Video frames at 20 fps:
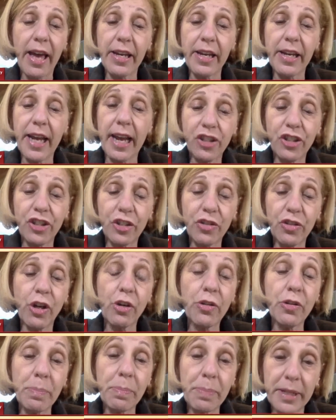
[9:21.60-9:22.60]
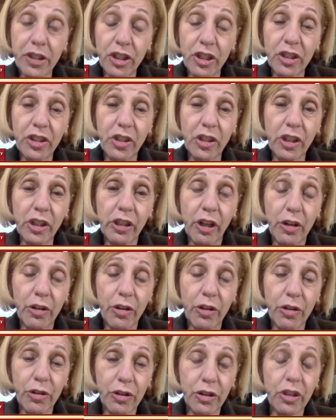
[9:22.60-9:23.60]
And as you know, the beaches are
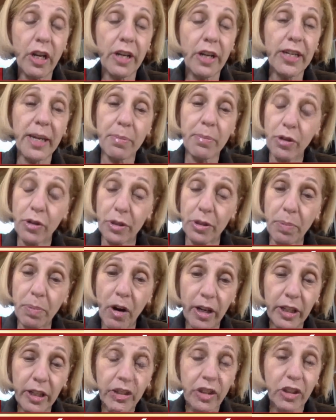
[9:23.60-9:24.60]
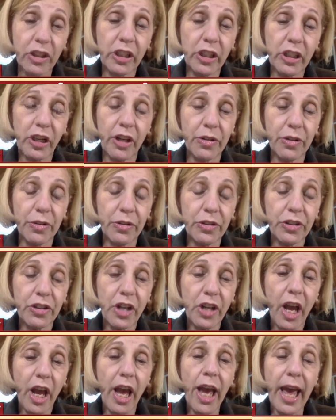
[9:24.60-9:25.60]
closed, the neighborhood parks are
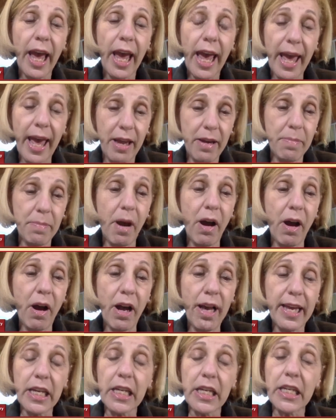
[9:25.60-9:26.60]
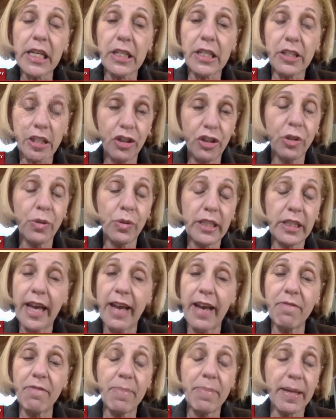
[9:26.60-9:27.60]
closed, and my
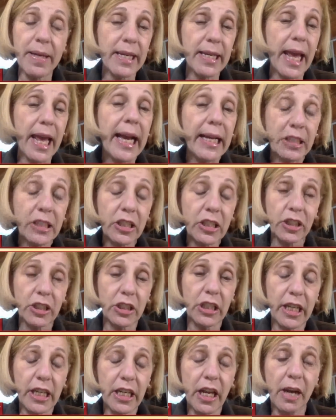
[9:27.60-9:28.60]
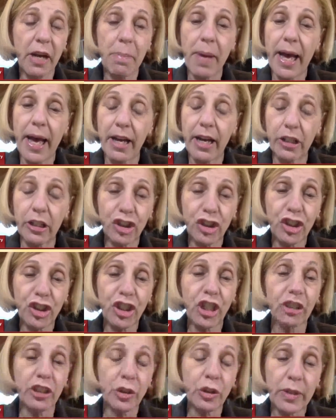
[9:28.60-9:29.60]
constituents have been excellent about
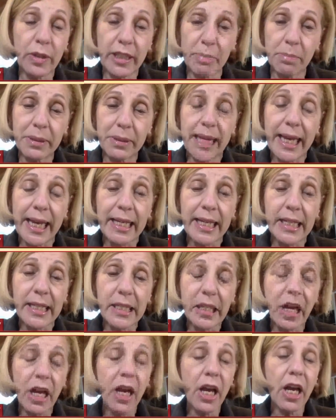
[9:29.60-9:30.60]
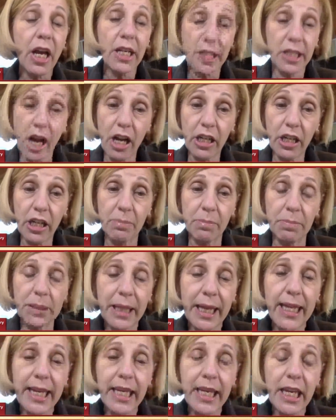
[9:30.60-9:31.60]
sheltering in place, not
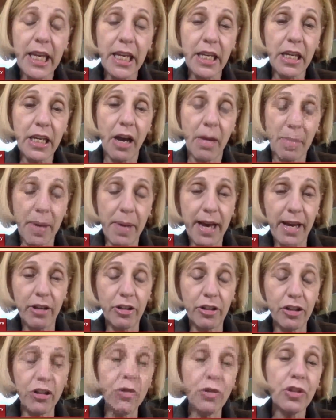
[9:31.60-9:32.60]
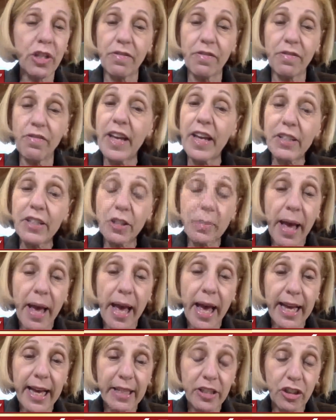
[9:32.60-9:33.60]
complaining, about using face
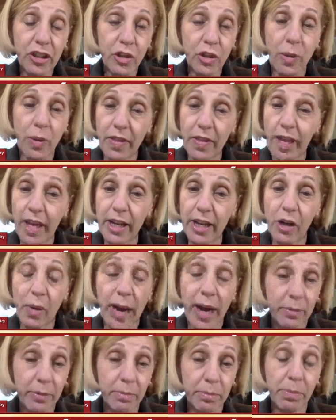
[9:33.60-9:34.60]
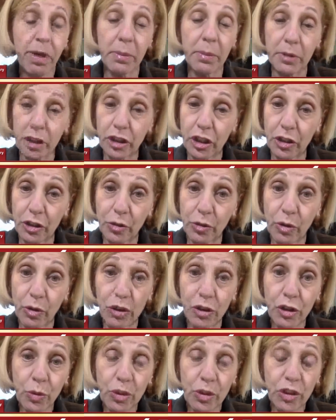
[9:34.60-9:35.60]
masks when they go out in public to the
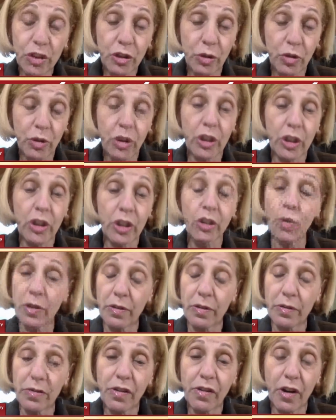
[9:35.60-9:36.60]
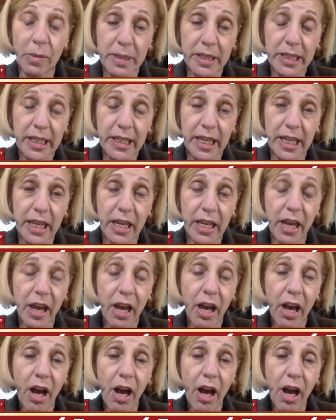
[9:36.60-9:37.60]
grocery store or the pharmacy.
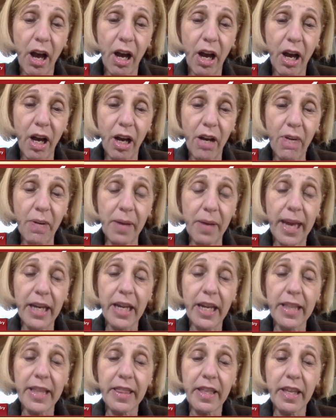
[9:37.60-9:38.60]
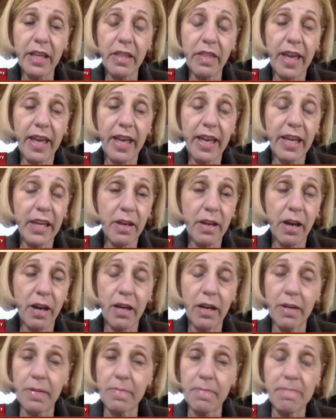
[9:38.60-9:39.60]
And I think they
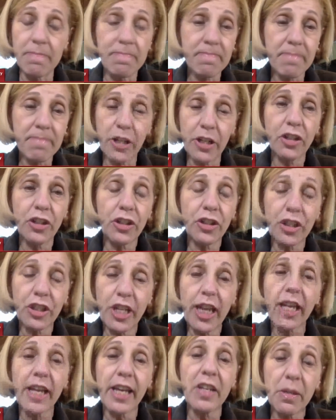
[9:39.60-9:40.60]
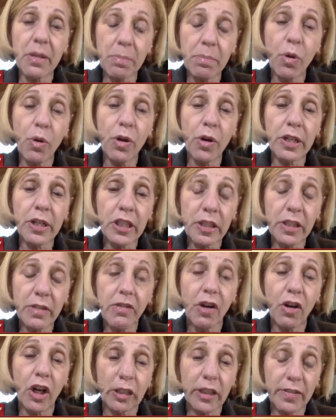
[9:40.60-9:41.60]
understand the importance
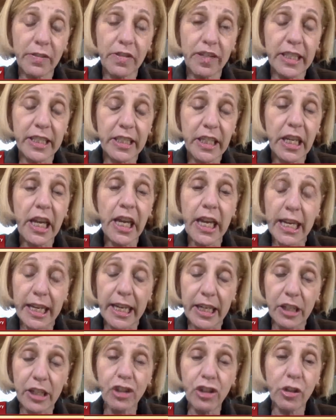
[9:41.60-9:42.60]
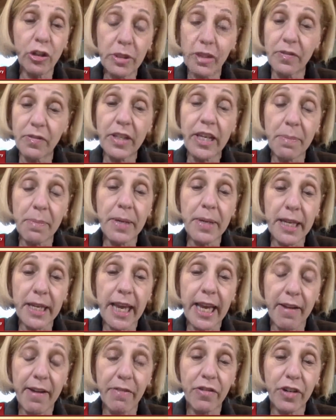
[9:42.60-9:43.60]
of all of this in terms of
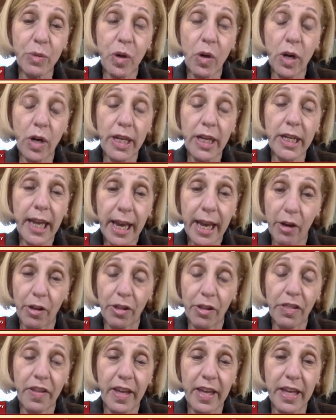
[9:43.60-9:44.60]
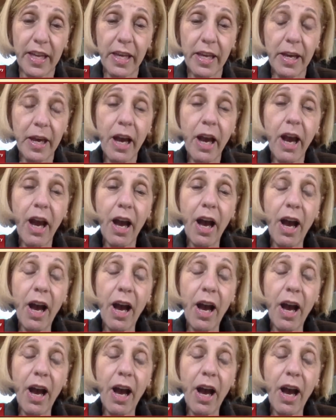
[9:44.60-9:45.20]
keeping everyone healthy.